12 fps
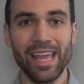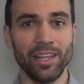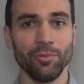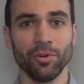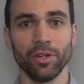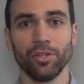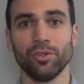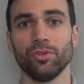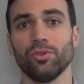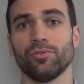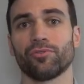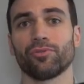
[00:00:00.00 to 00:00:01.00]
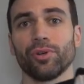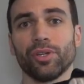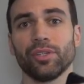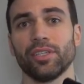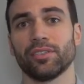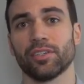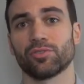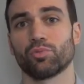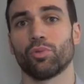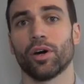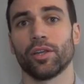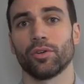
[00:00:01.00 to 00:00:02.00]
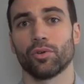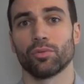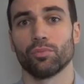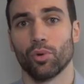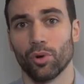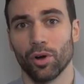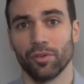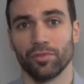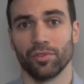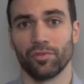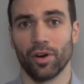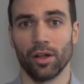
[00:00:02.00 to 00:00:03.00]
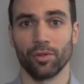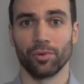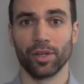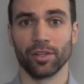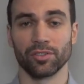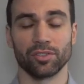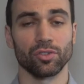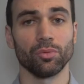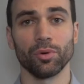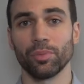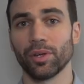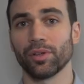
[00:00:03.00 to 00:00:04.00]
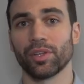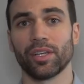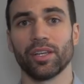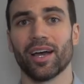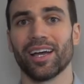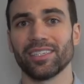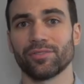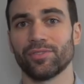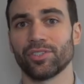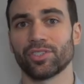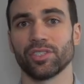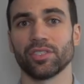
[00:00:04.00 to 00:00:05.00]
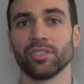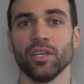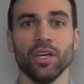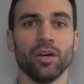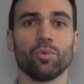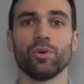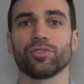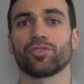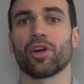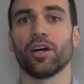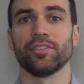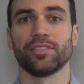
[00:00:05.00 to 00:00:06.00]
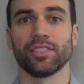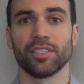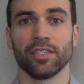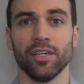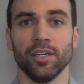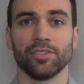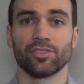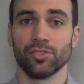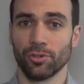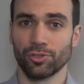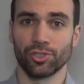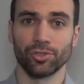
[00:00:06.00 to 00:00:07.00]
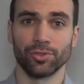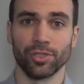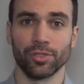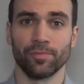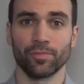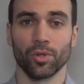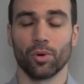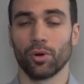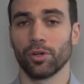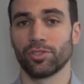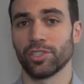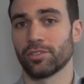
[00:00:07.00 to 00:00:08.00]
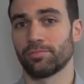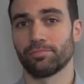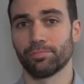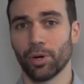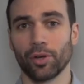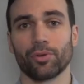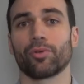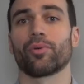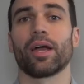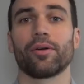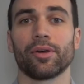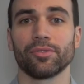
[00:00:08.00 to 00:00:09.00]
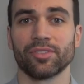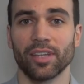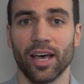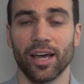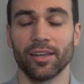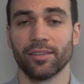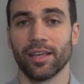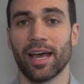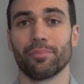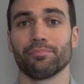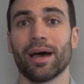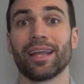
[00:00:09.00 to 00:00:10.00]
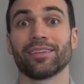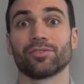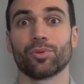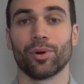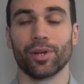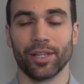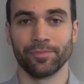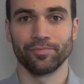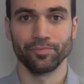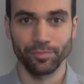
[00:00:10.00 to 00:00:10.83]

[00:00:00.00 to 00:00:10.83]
anyone who frequently does one or more of the following: snowmobiling, ice fishing, winter hunting, snowshoeing, or just puttering around outside at minus 20.